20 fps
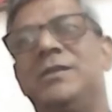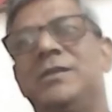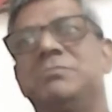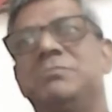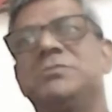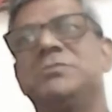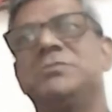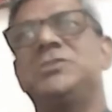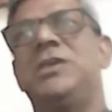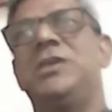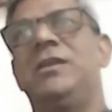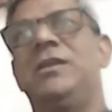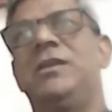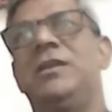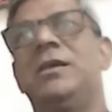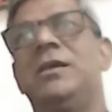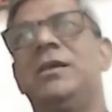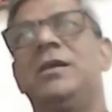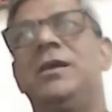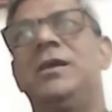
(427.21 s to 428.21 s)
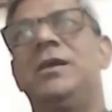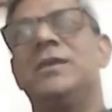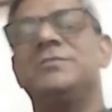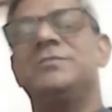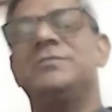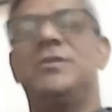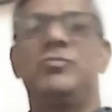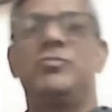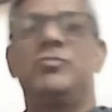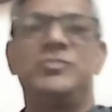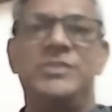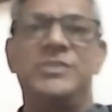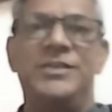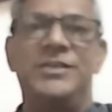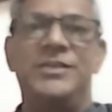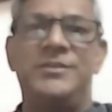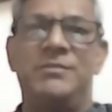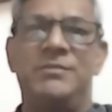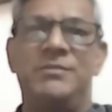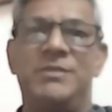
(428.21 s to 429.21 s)
In a machine, a sound
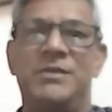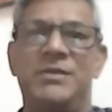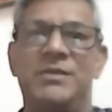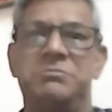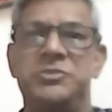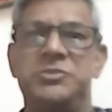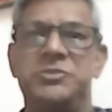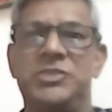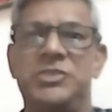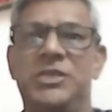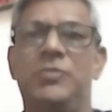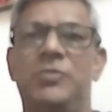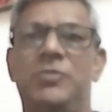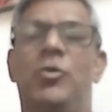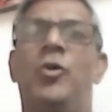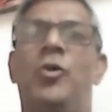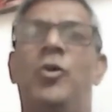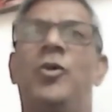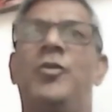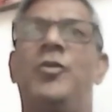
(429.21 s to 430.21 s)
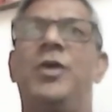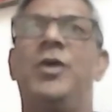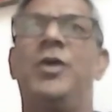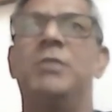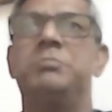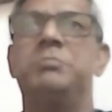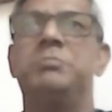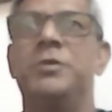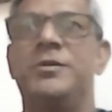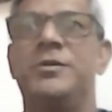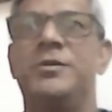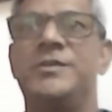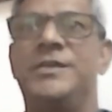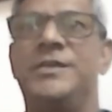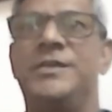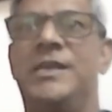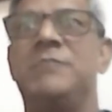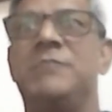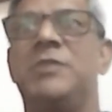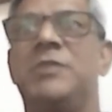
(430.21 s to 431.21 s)
generated by a machine or a bird or
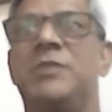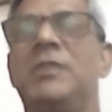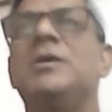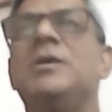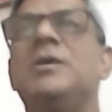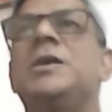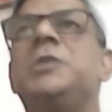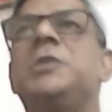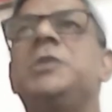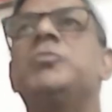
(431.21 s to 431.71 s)
an animal,